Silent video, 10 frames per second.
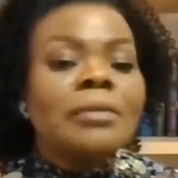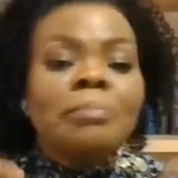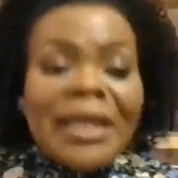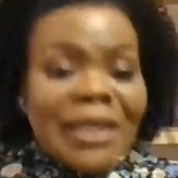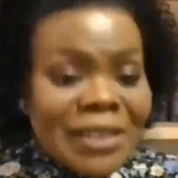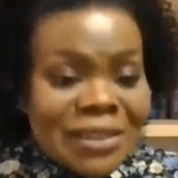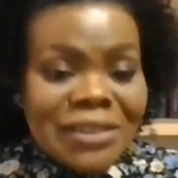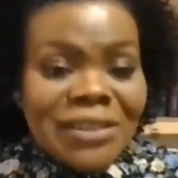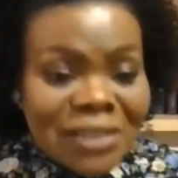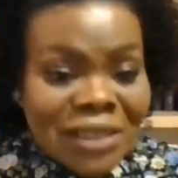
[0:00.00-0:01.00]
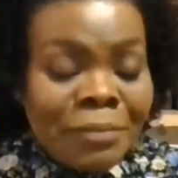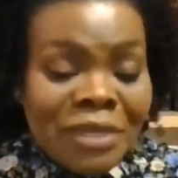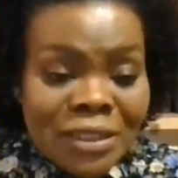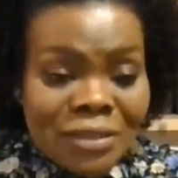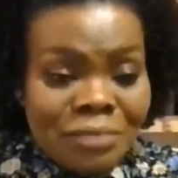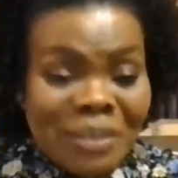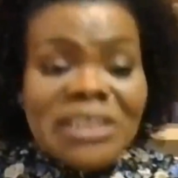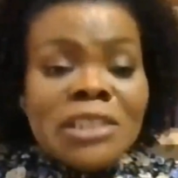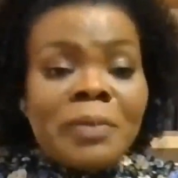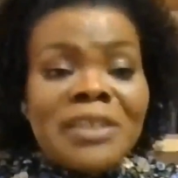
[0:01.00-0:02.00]
Panelists,
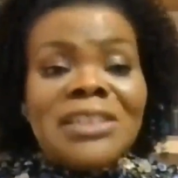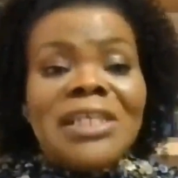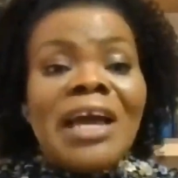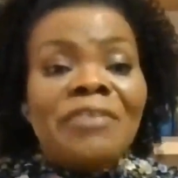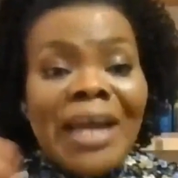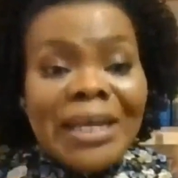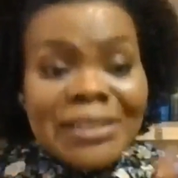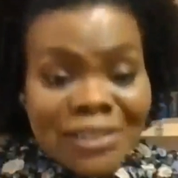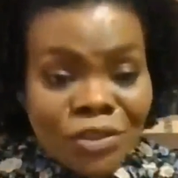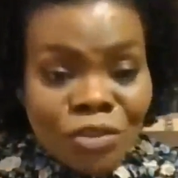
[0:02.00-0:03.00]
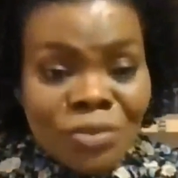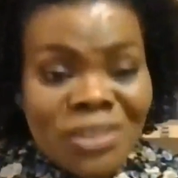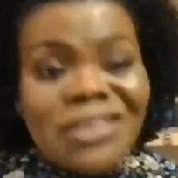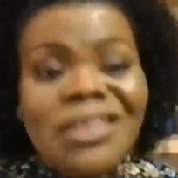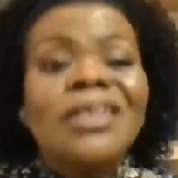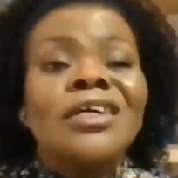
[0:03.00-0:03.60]
participants still have access to it.